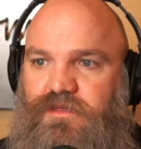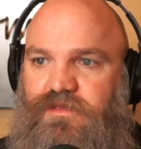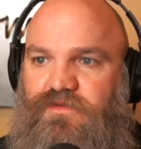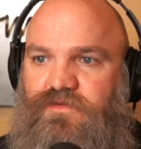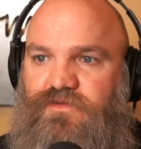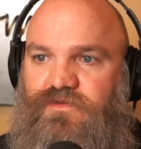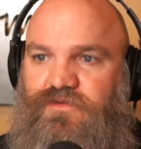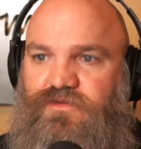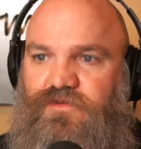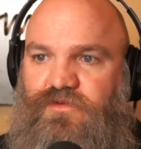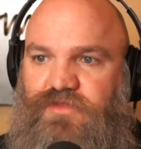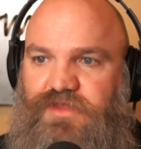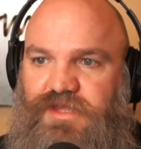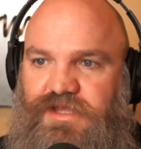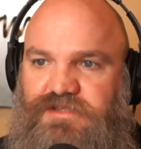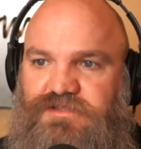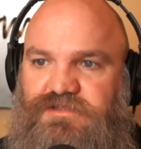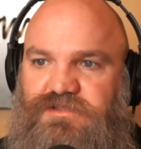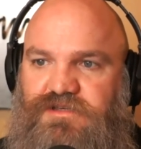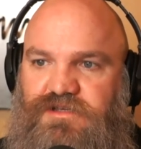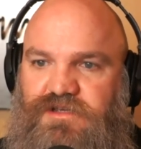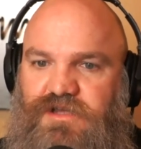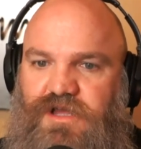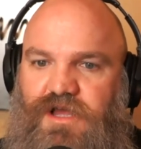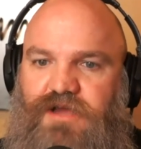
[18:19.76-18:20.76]
So that's the
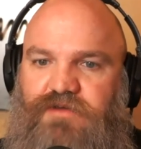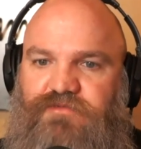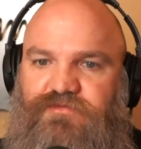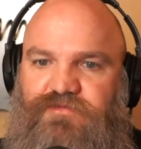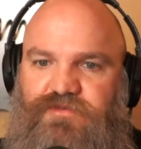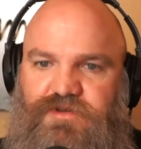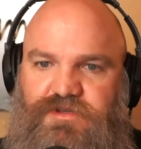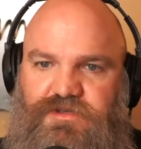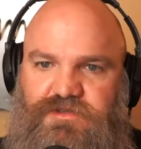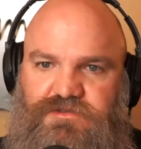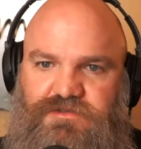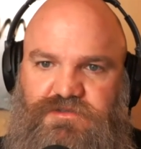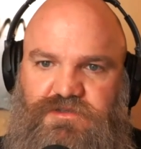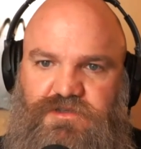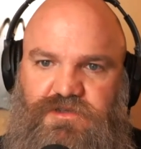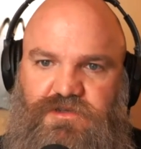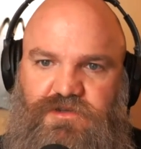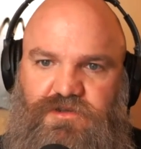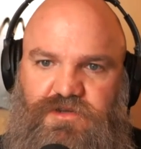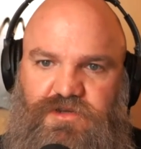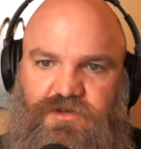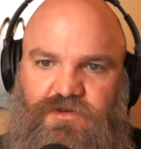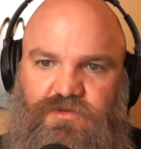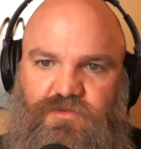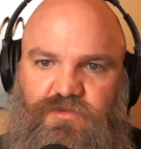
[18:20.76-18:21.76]
confidence that you
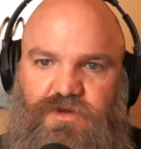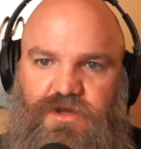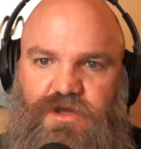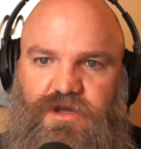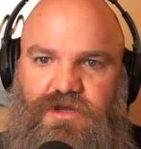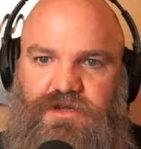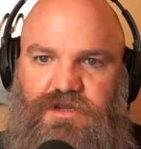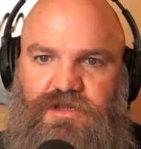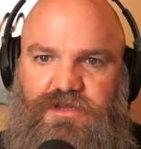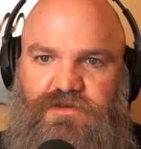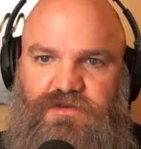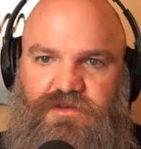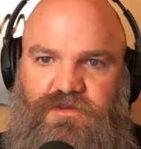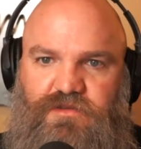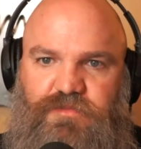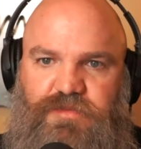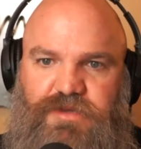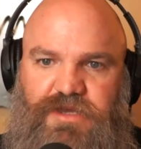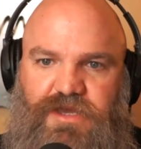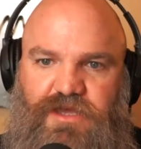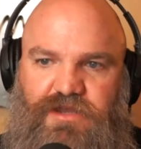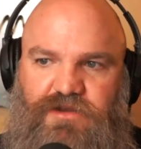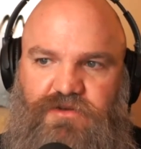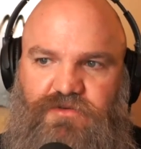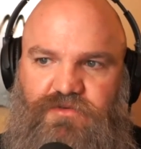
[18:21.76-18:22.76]
need to walk into the
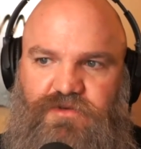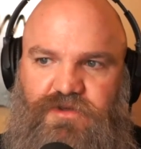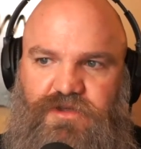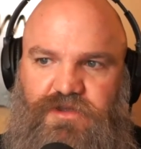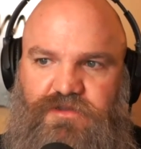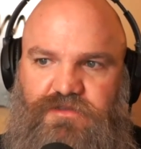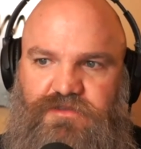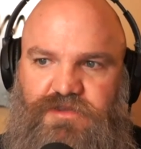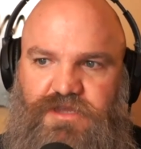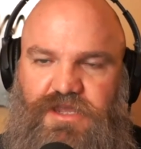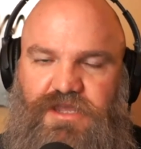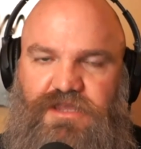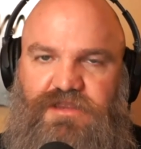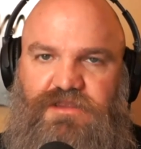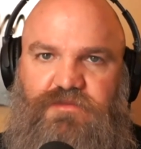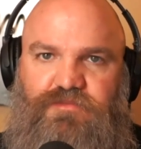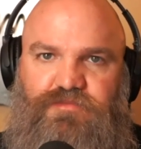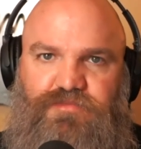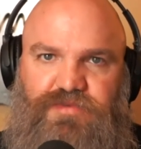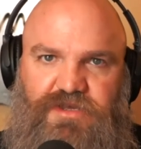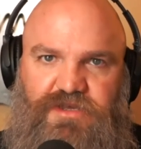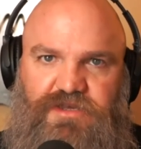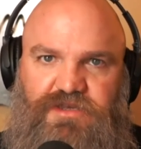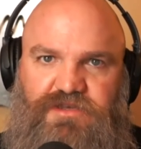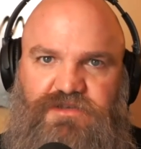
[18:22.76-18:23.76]
battle with, and the
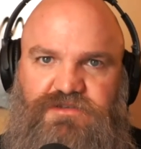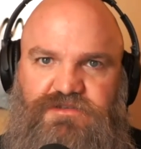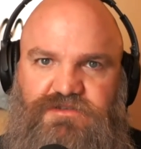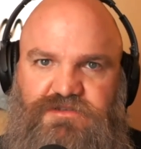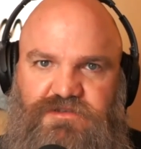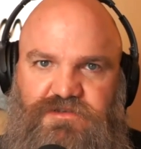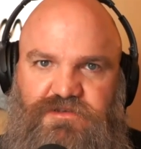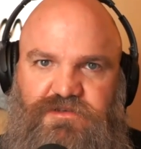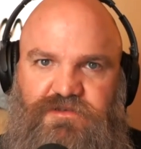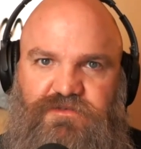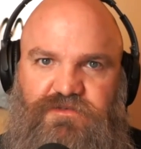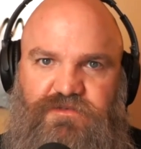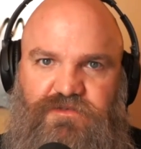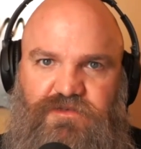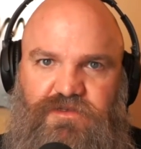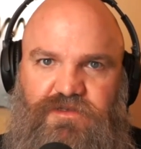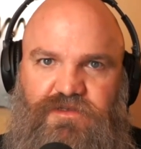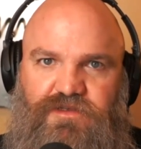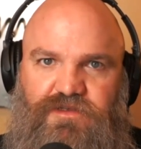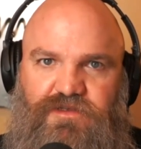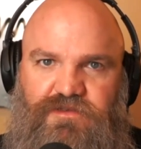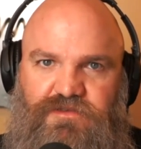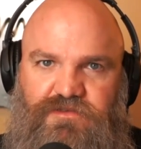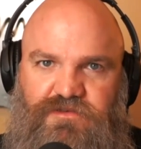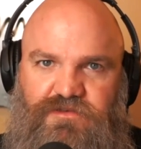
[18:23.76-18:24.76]
peace.
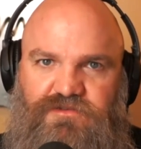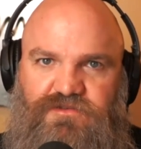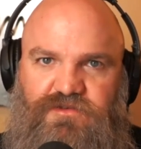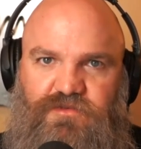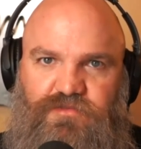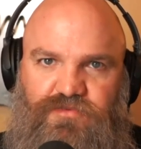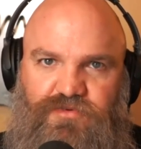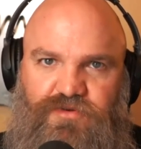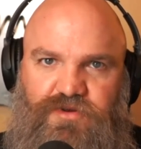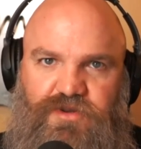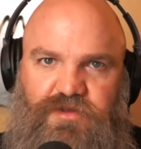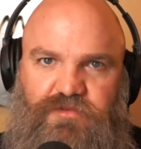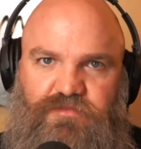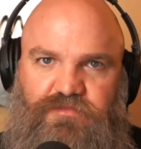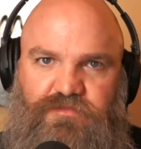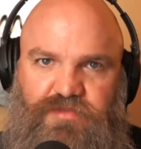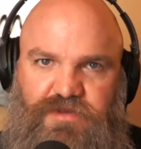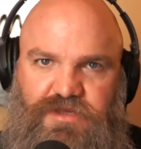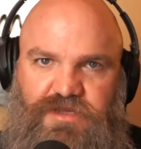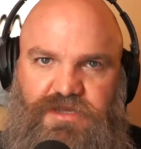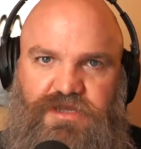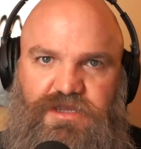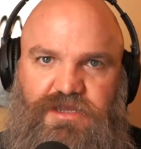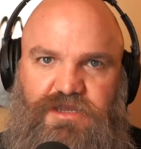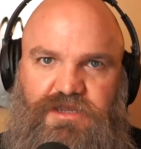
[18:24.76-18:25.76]
The Supreme
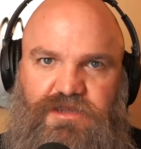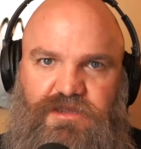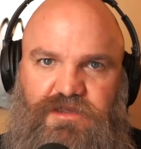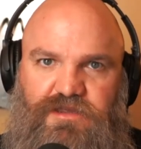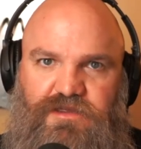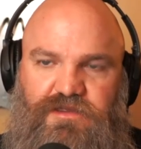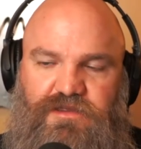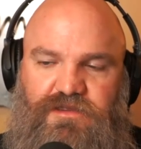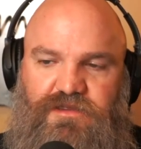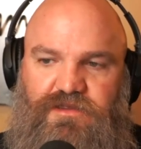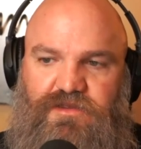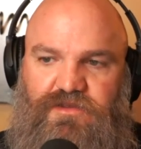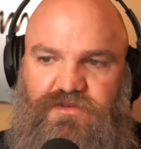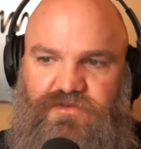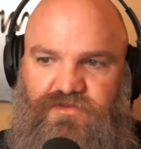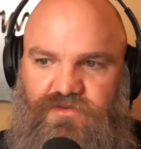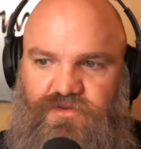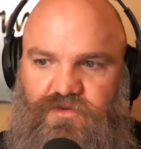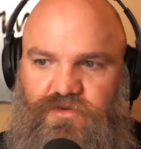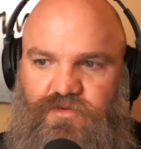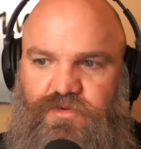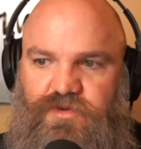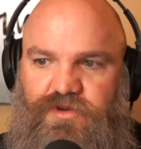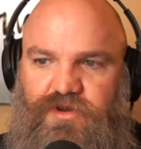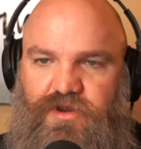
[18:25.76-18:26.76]
Being is
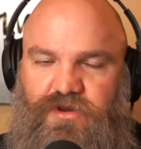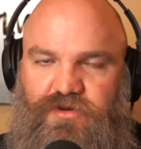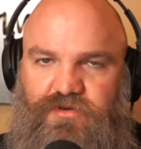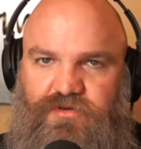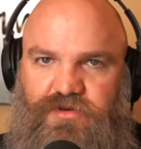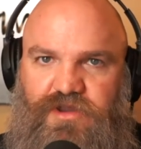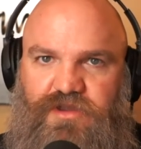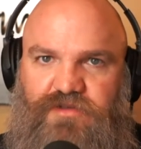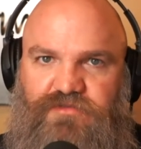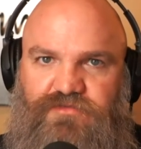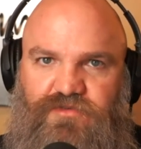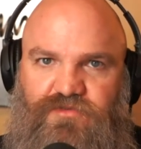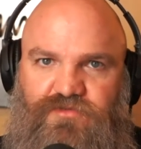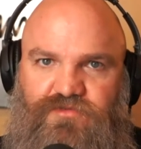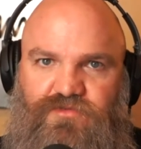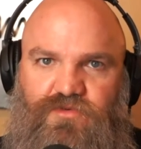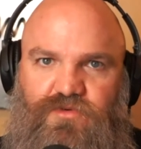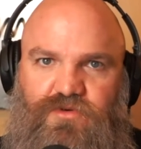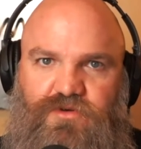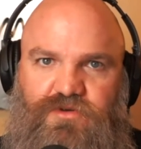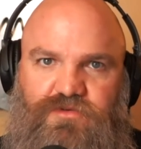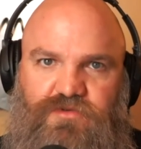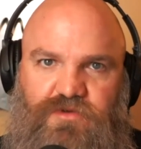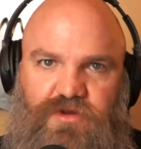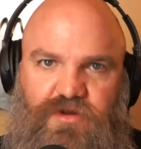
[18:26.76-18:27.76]
who we are grateful
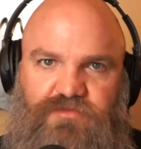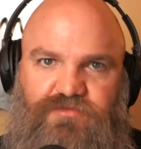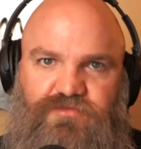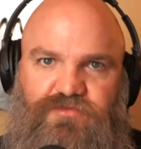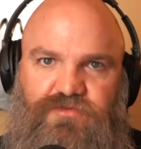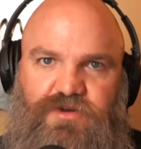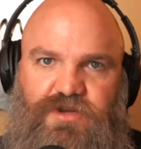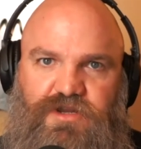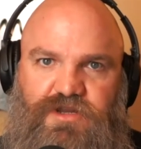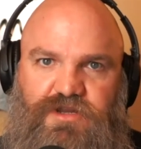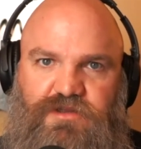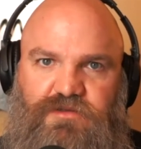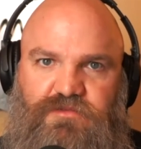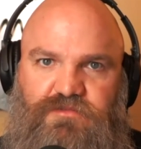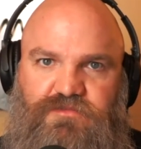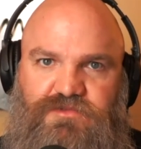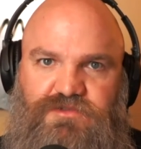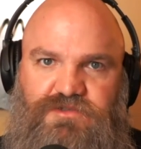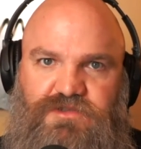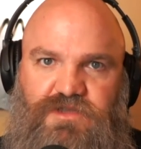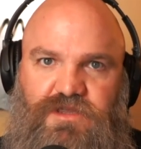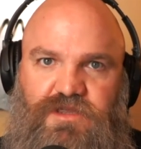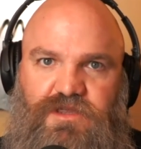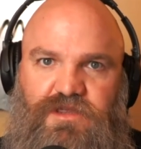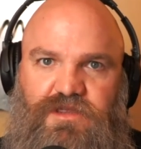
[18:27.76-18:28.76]
for, to our
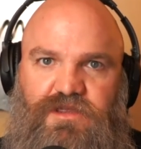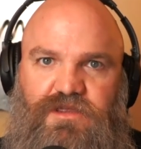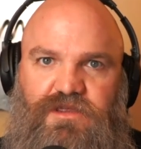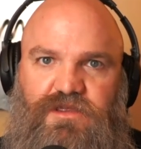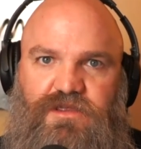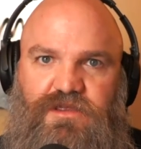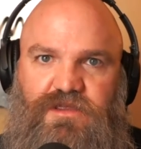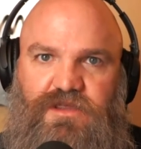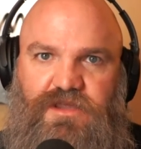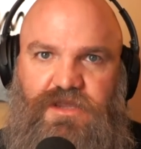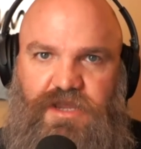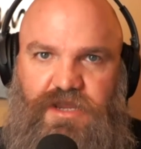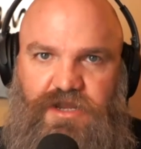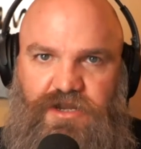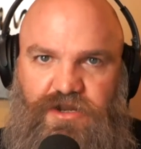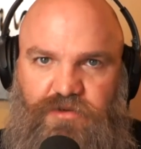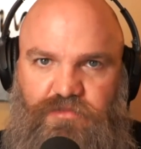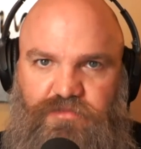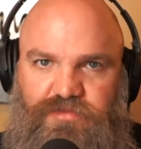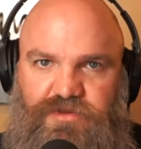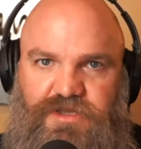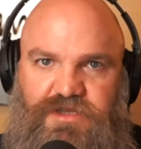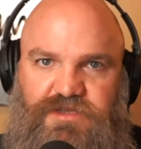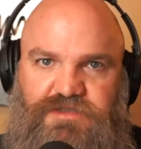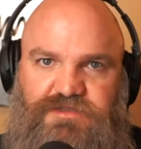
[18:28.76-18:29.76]
freedoms and our
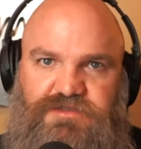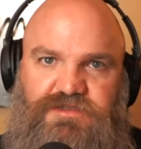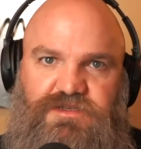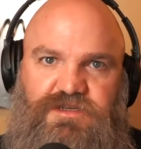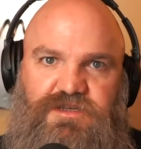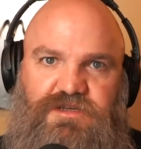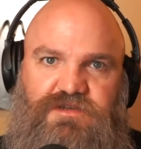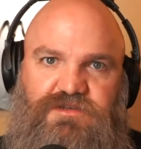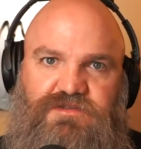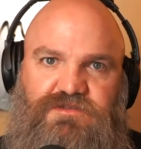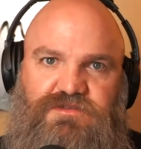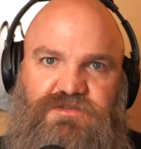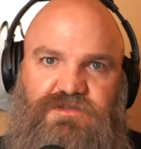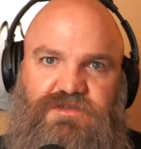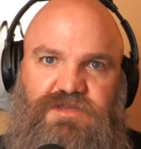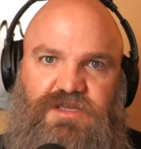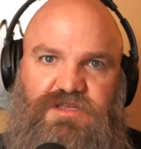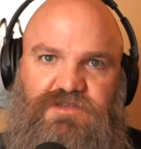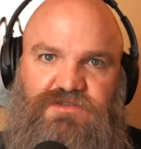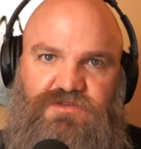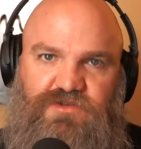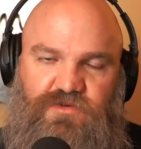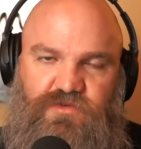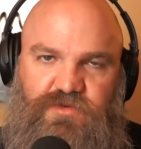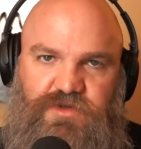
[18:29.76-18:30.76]
blessings. That's
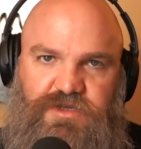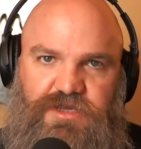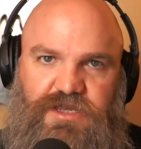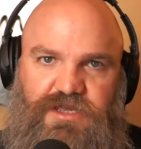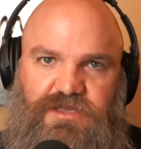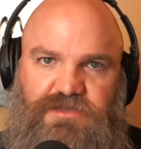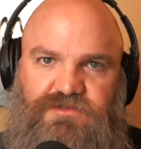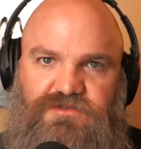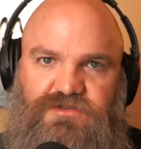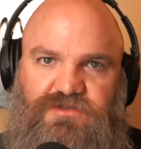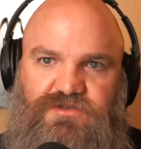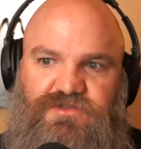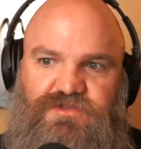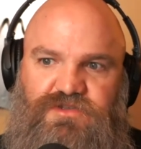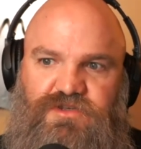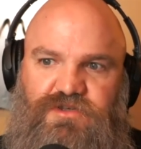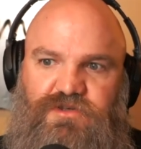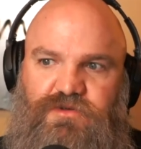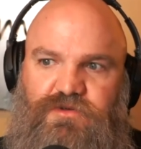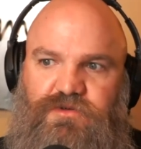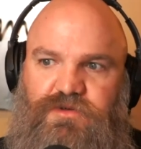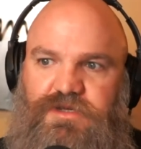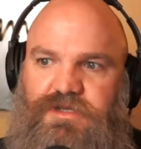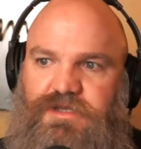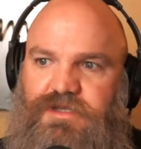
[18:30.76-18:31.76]
who we answer
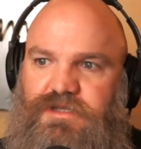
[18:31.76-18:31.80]
to,